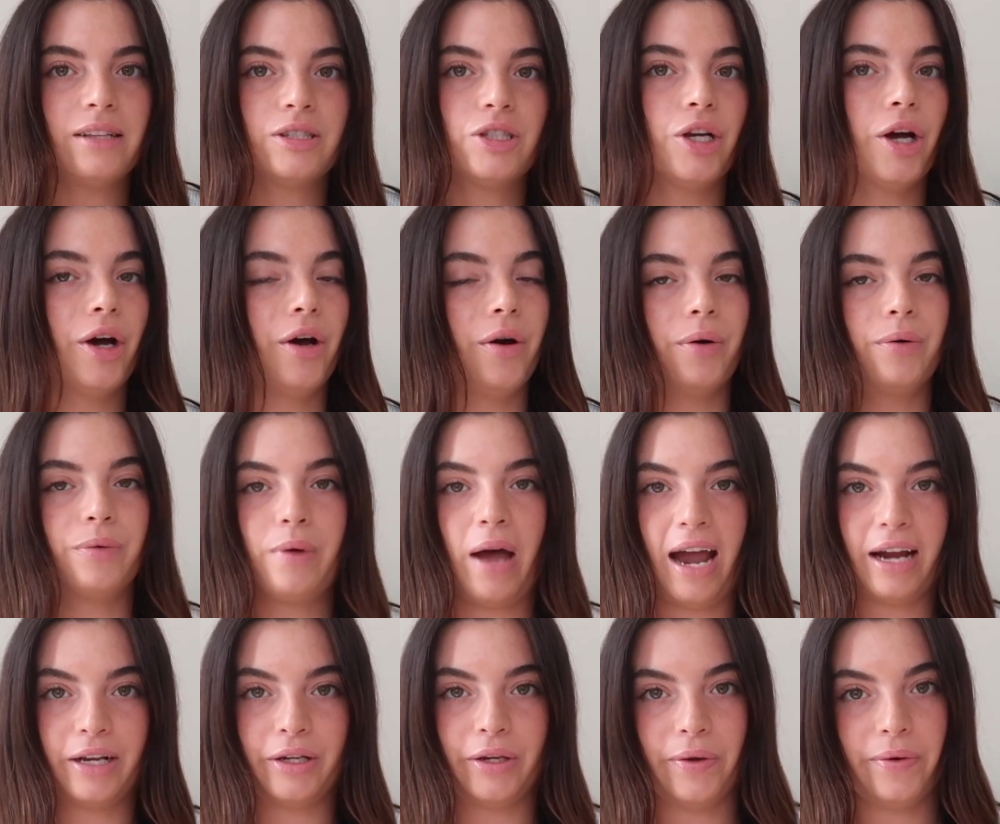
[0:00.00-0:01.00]
so
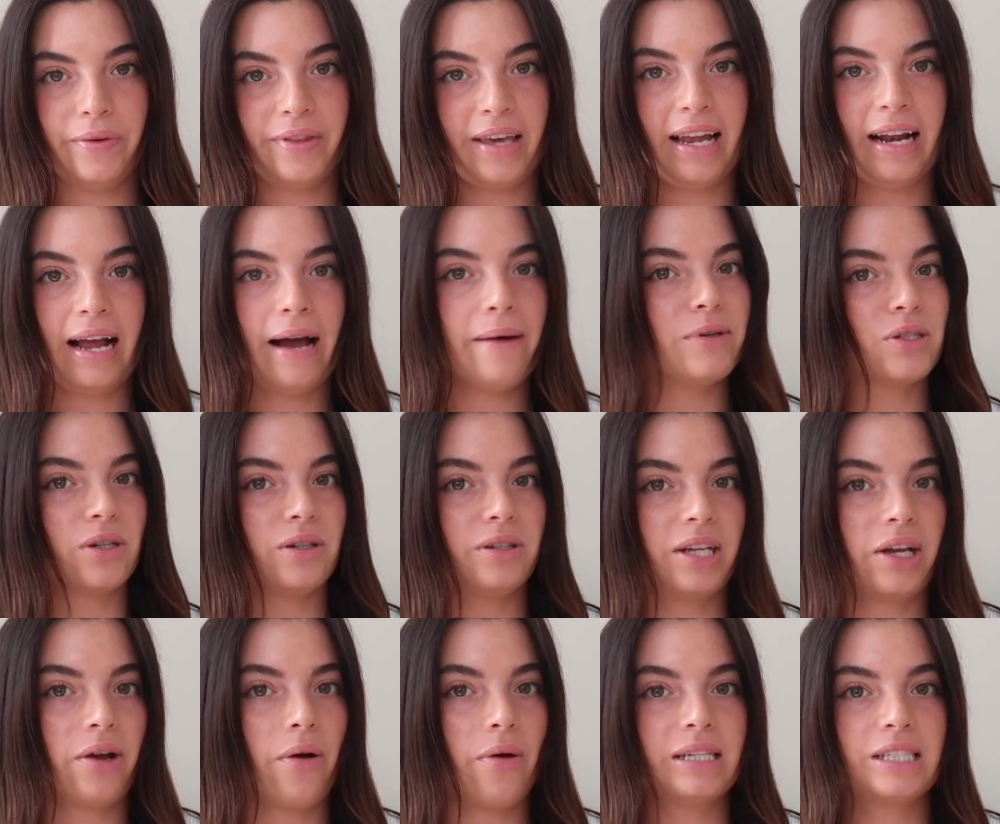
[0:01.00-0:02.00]
I knew that I was
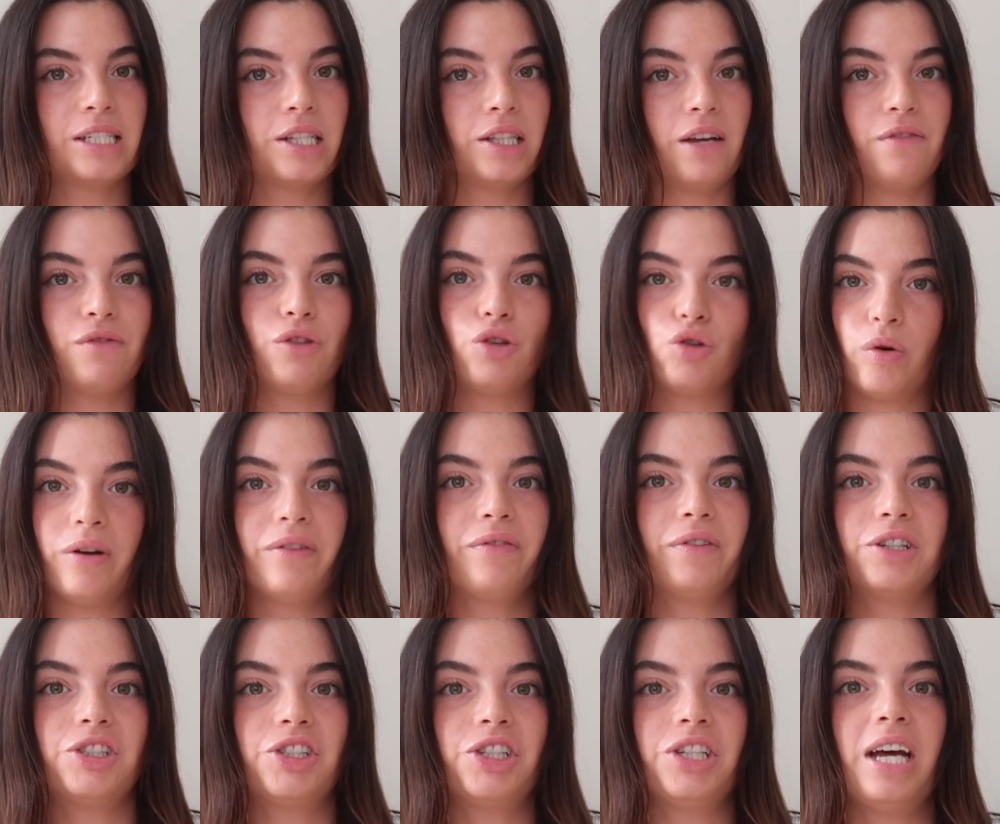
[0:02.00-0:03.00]
already going to love the short
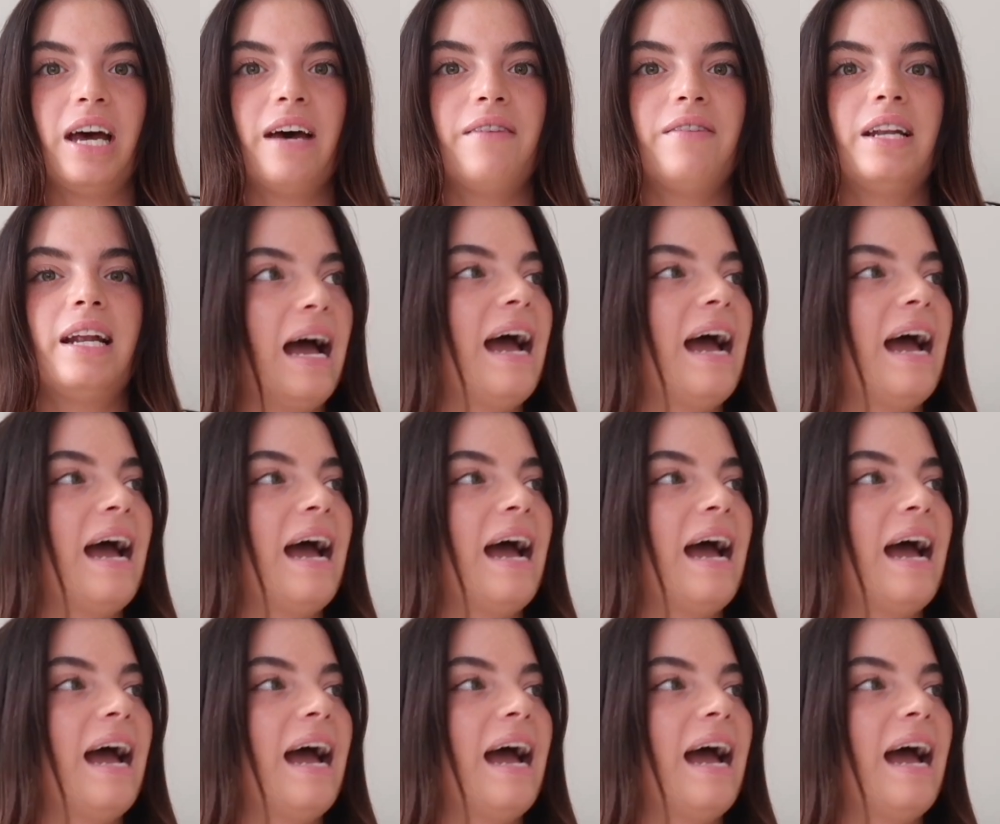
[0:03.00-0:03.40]
version of it.